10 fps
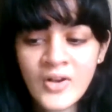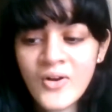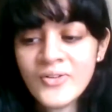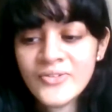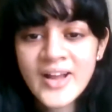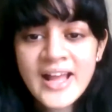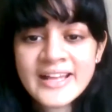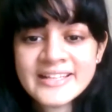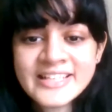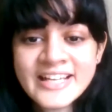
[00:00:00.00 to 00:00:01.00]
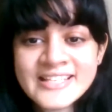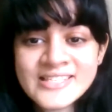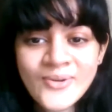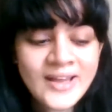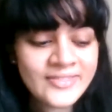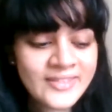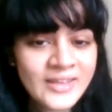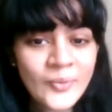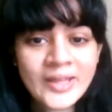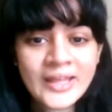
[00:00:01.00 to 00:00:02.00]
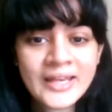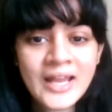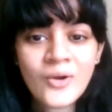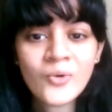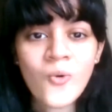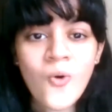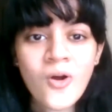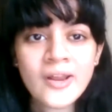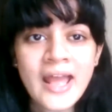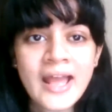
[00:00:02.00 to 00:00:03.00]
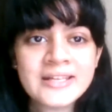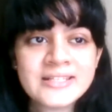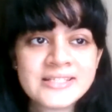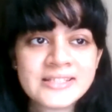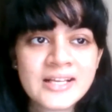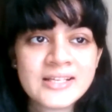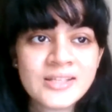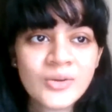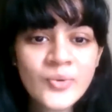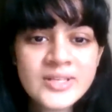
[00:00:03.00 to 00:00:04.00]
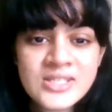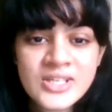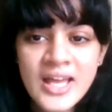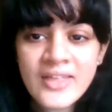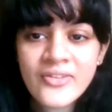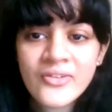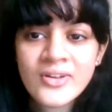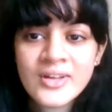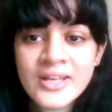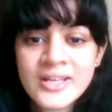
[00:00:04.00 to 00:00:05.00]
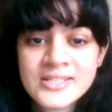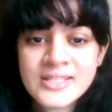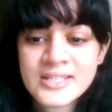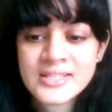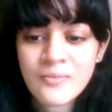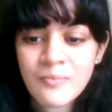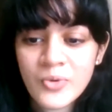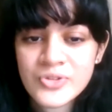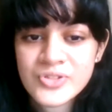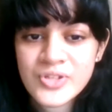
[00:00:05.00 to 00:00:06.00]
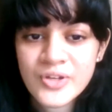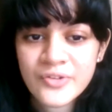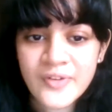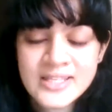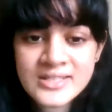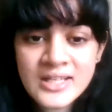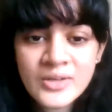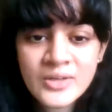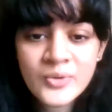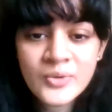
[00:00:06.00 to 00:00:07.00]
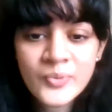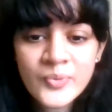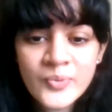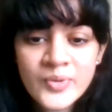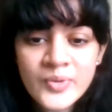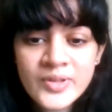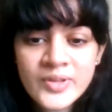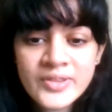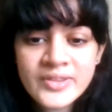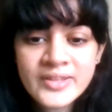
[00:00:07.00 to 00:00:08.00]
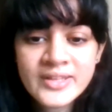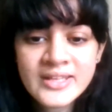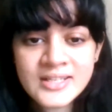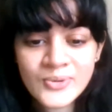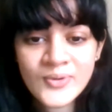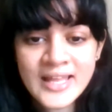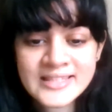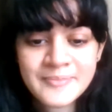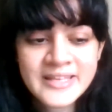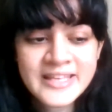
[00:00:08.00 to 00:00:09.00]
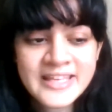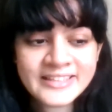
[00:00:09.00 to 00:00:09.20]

All right, so I think we can now go on and discuss the quiz together since most of us are done with it. So let's begin.